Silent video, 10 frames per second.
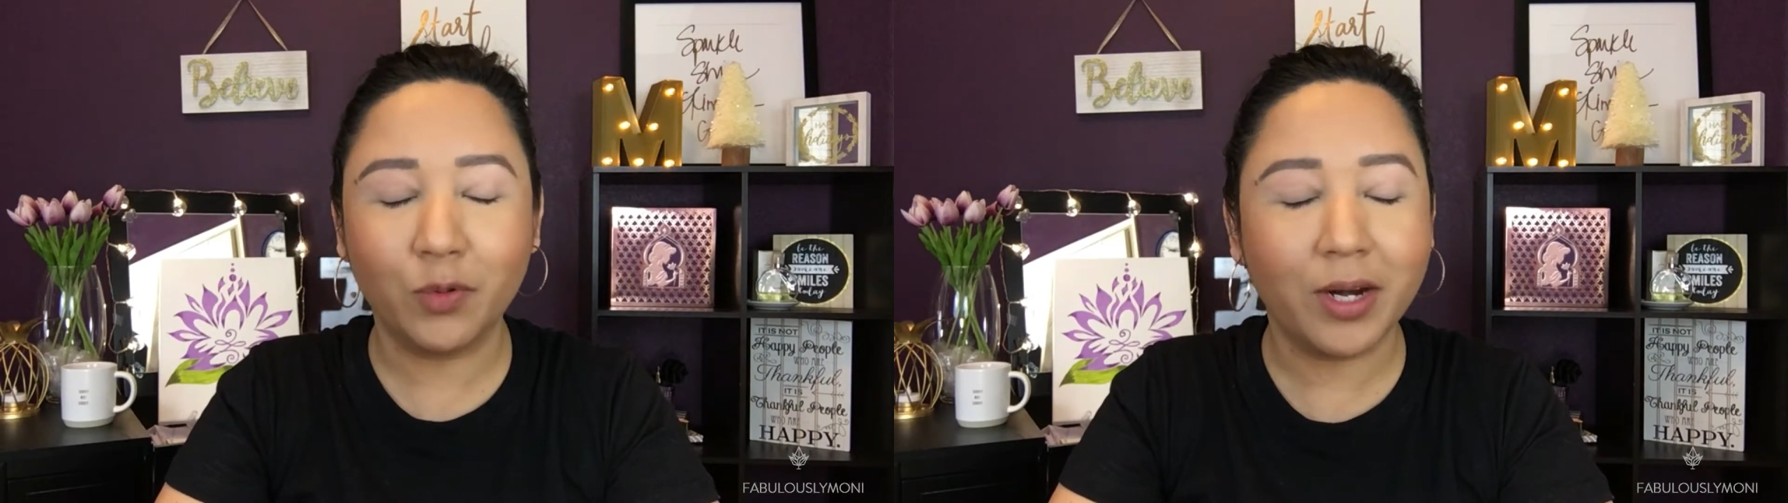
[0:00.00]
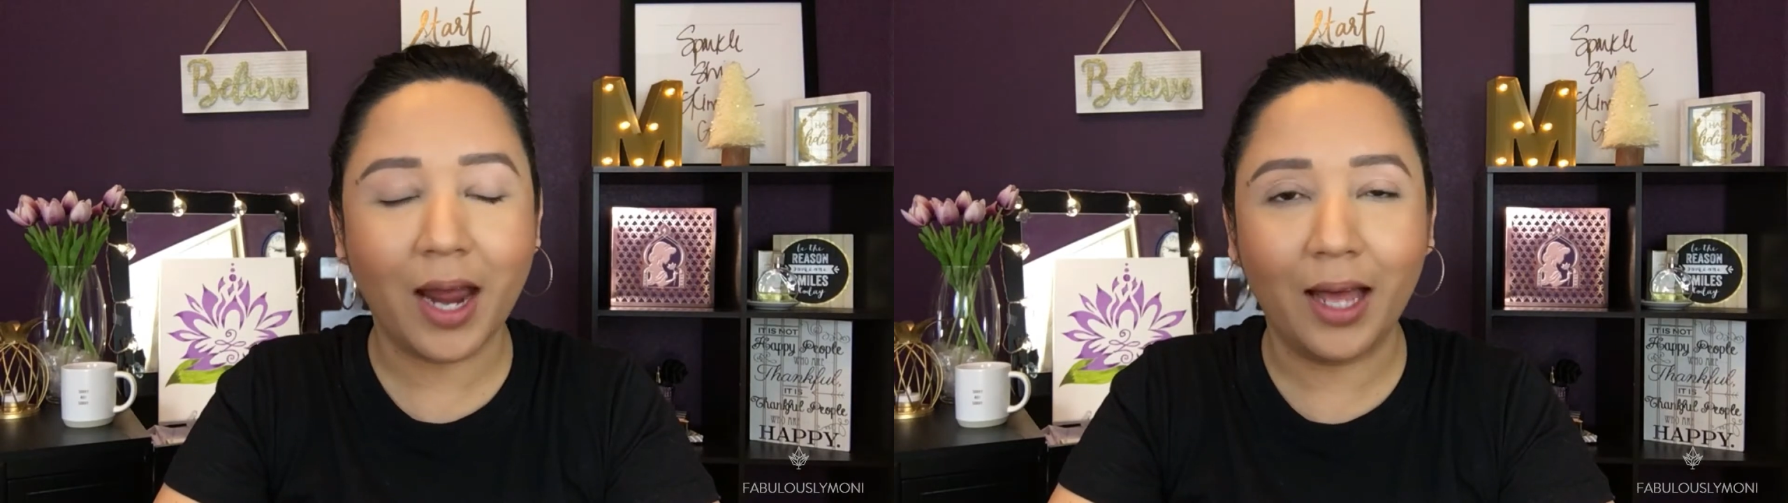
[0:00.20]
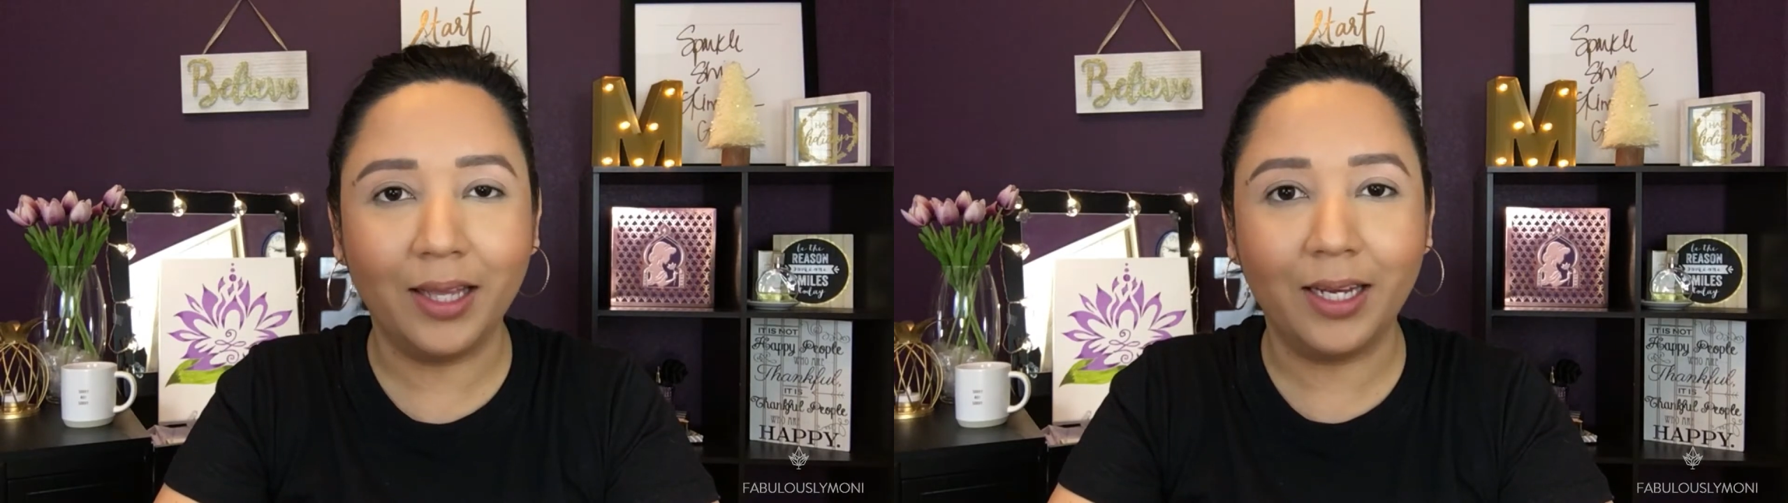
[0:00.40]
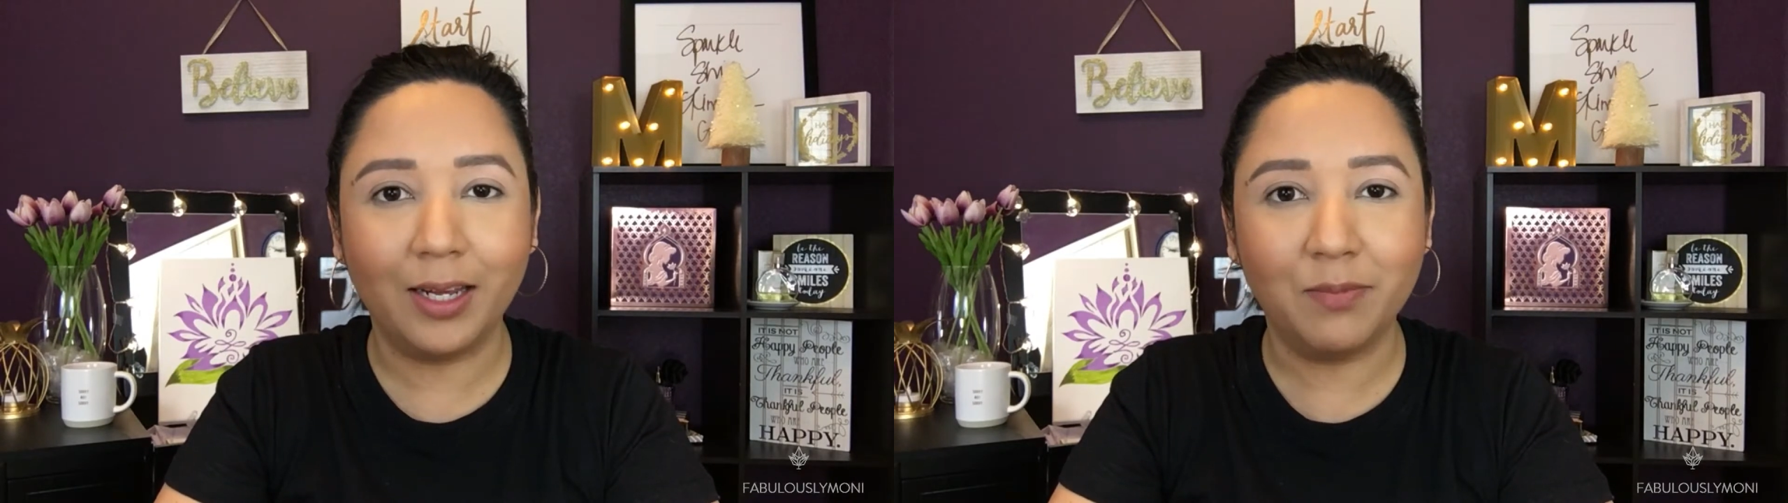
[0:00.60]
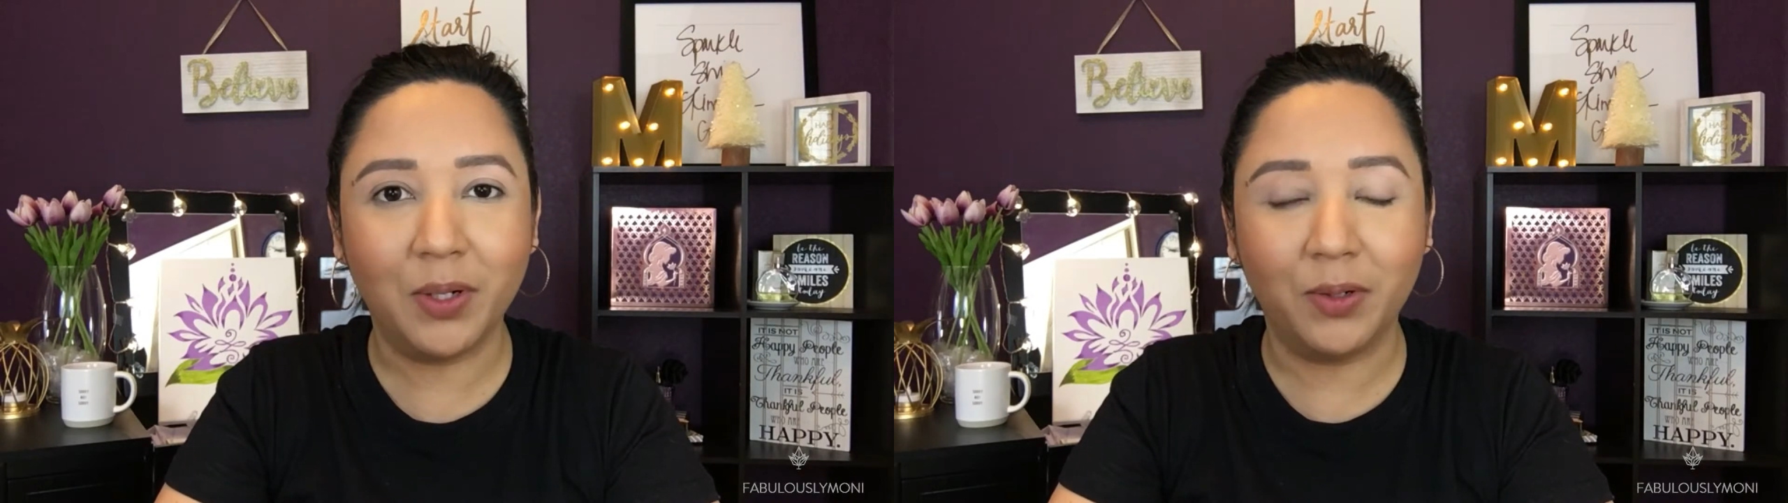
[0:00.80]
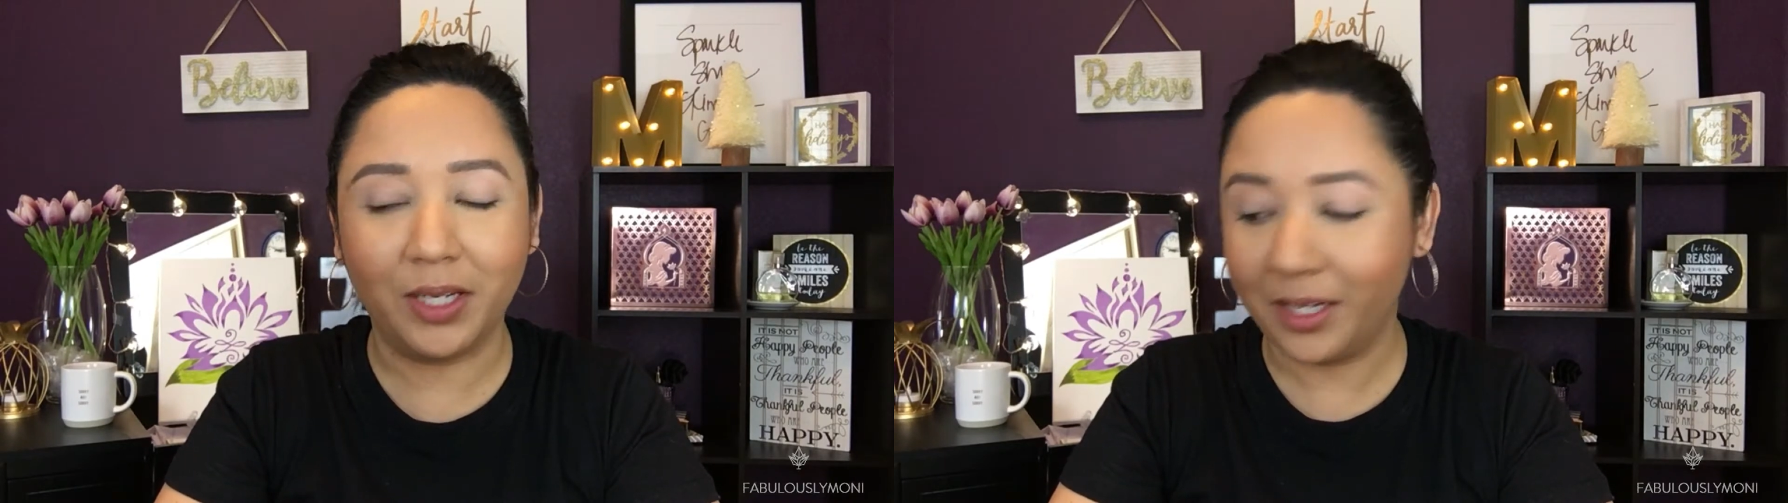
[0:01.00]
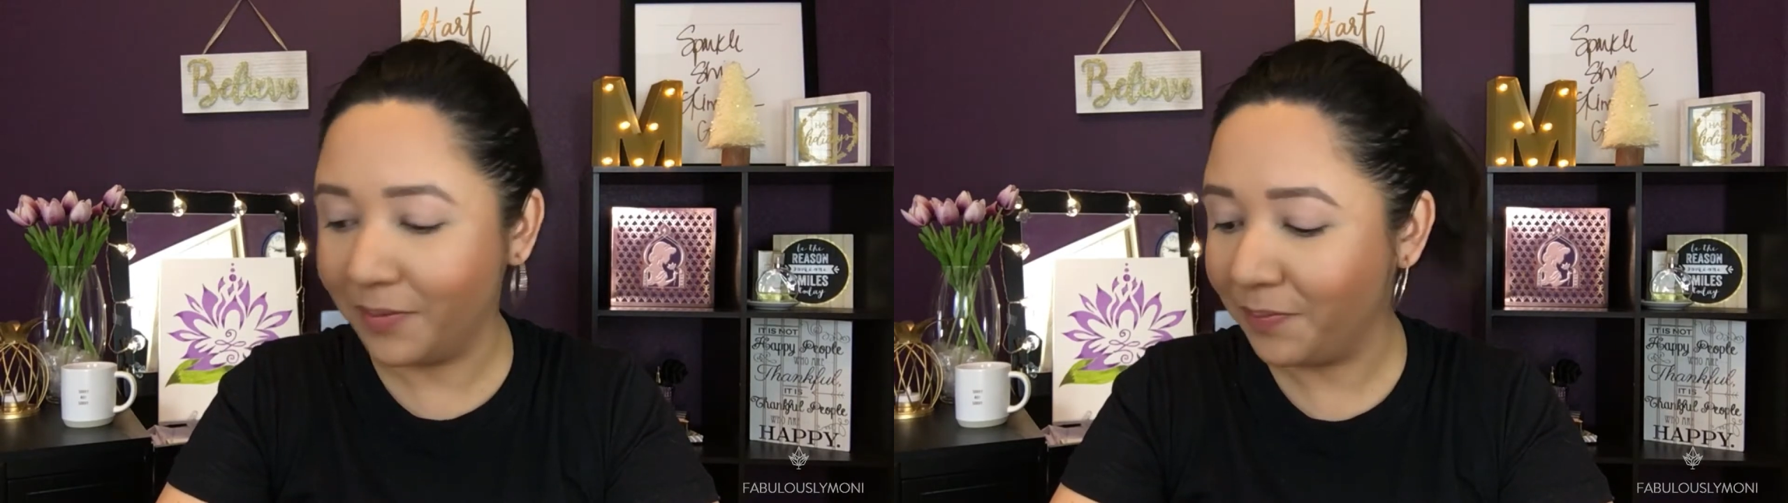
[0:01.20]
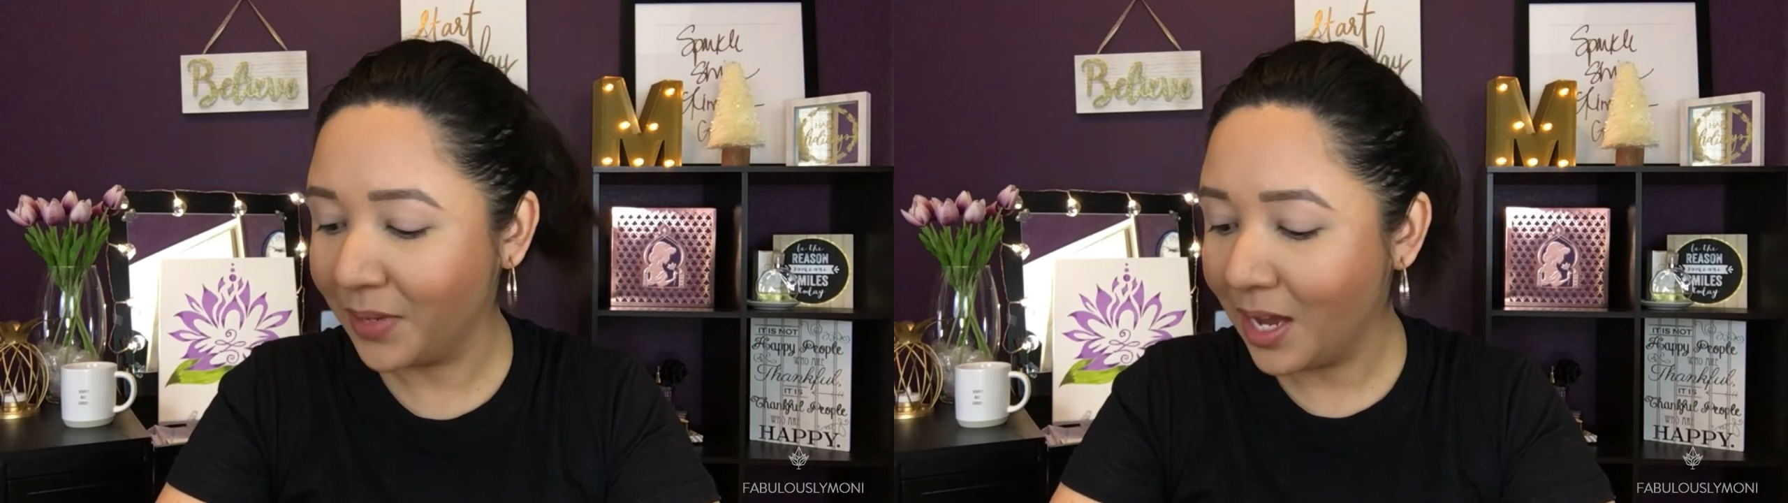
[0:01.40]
reality, Moni.